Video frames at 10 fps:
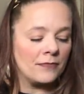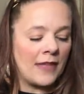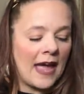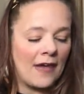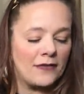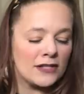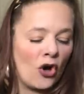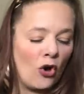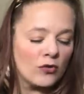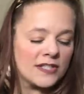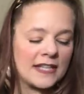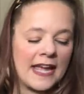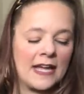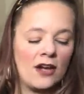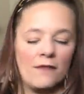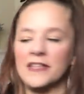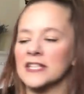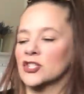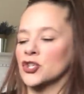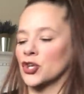They had this whole stand of
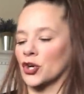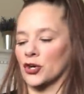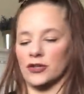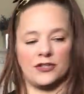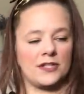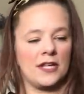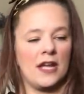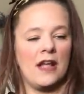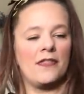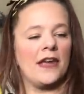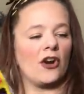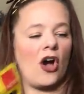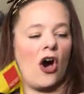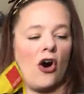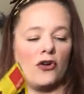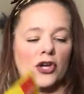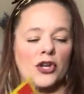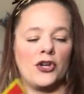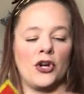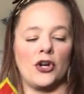these Nerds. They're called
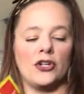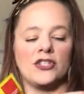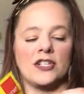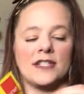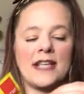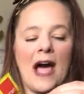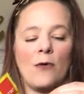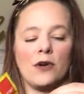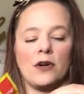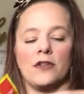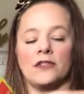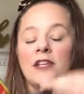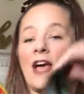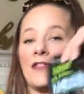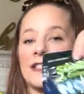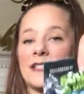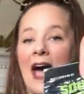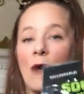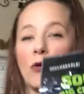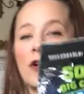Nerds Sour. You got the
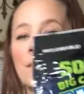sour.